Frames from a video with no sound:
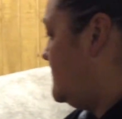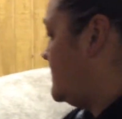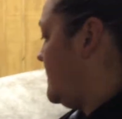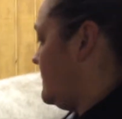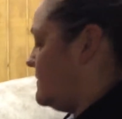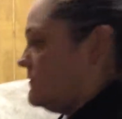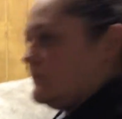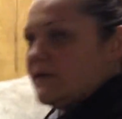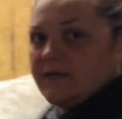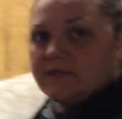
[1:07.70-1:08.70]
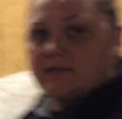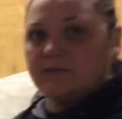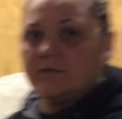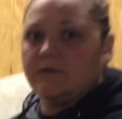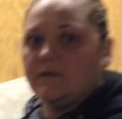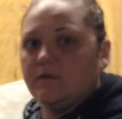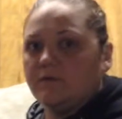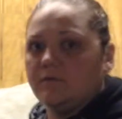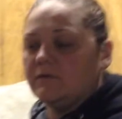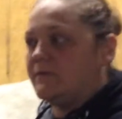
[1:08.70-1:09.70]
So that's within the
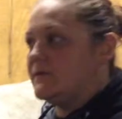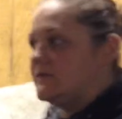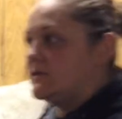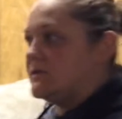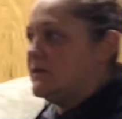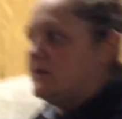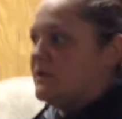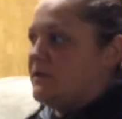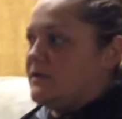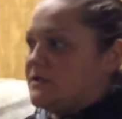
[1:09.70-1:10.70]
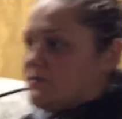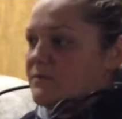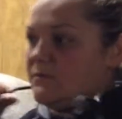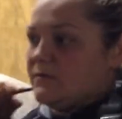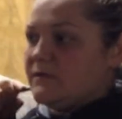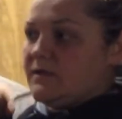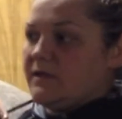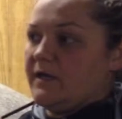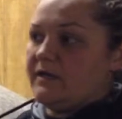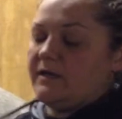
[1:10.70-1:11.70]
normal limits. Should be
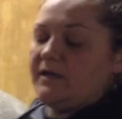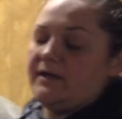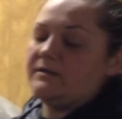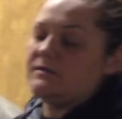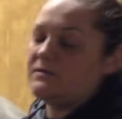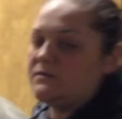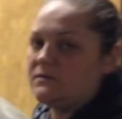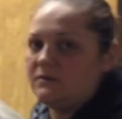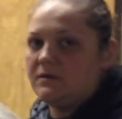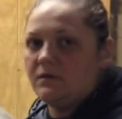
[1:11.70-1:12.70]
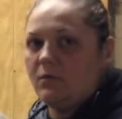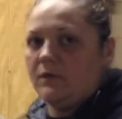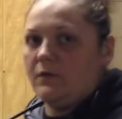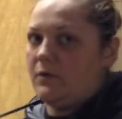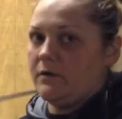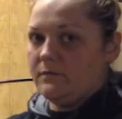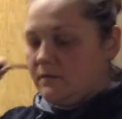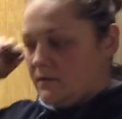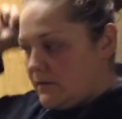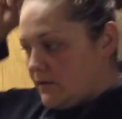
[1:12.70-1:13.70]
within 99 to 101.
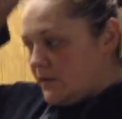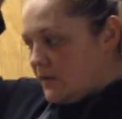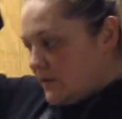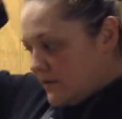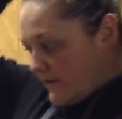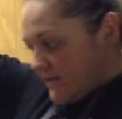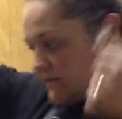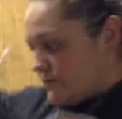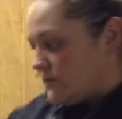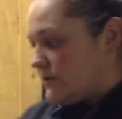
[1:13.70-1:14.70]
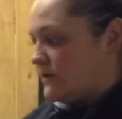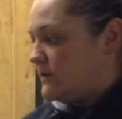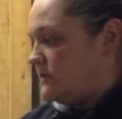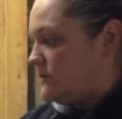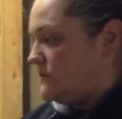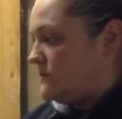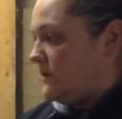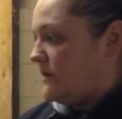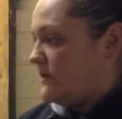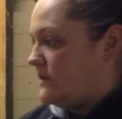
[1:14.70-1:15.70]
Next, we're going
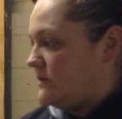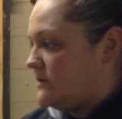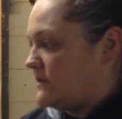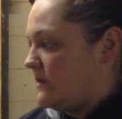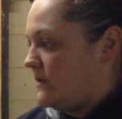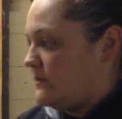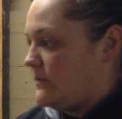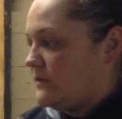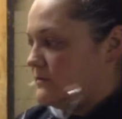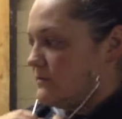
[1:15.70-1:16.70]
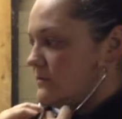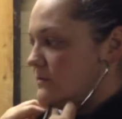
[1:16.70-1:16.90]
to check the heartbeat.